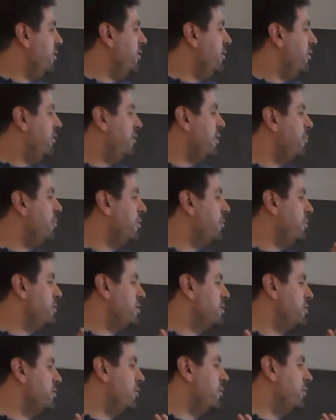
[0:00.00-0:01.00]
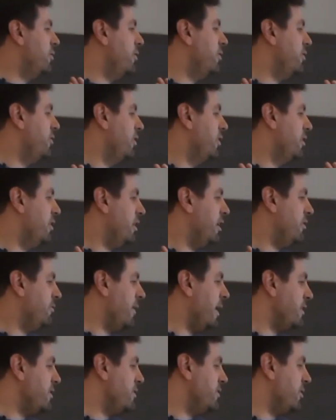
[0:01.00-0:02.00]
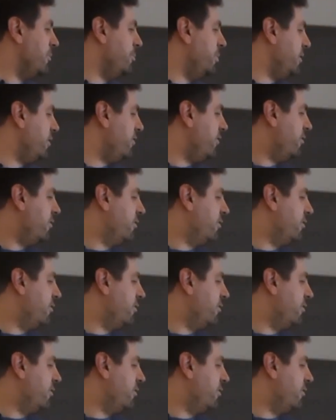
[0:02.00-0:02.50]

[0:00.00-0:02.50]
something which is called advanced topics,